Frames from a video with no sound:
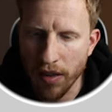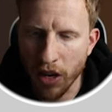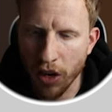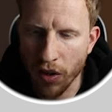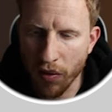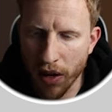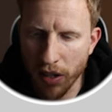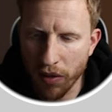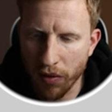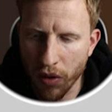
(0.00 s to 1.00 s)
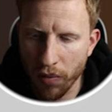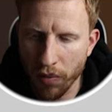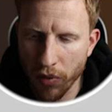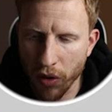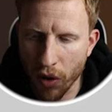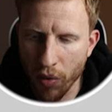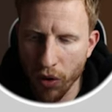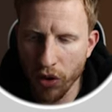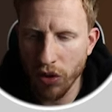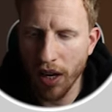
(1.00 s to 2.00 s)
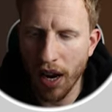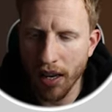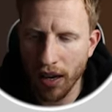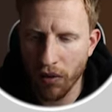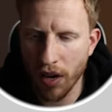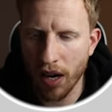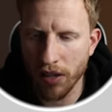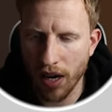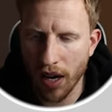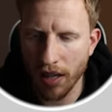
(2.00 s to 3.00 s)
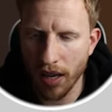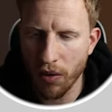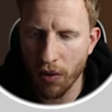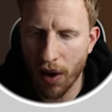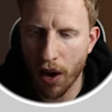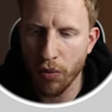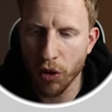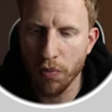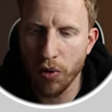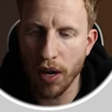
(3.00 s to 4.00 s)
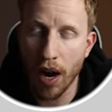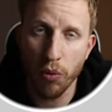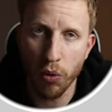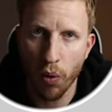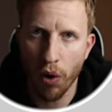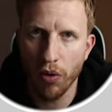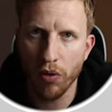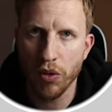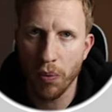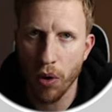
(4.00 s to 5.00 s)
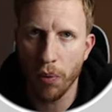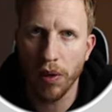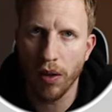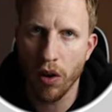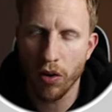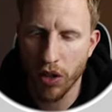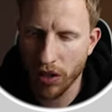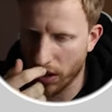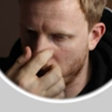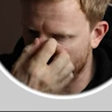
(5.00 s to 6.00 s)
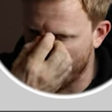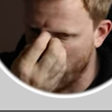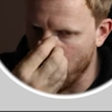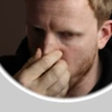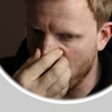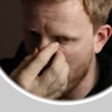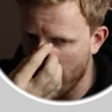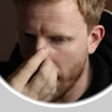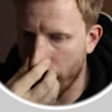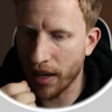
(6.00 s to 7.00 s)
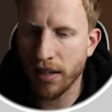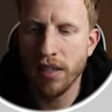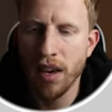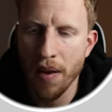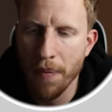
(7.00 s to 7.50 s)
Then you got the rest of them. So just to kind of give you guys an idea of how much money I would want to properly launch into this niche is